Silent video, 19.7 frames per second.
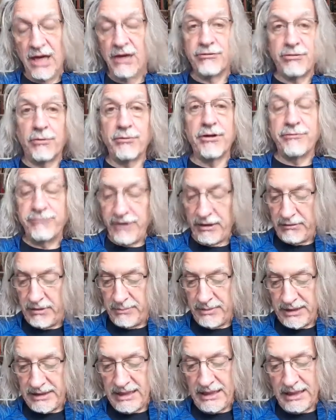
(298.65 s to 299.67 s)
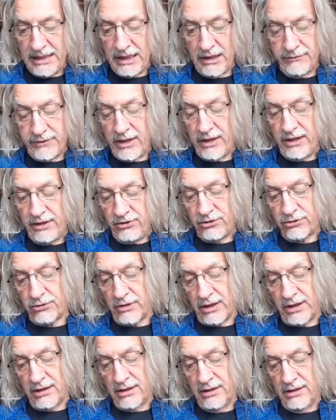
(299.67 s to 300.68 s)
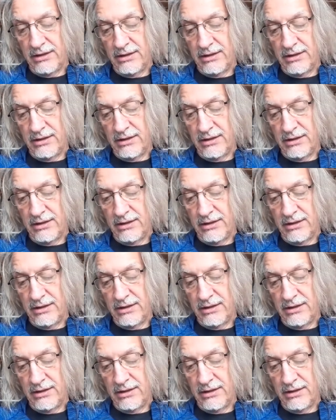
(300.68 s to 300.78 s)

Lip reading: from the very beginning of our history.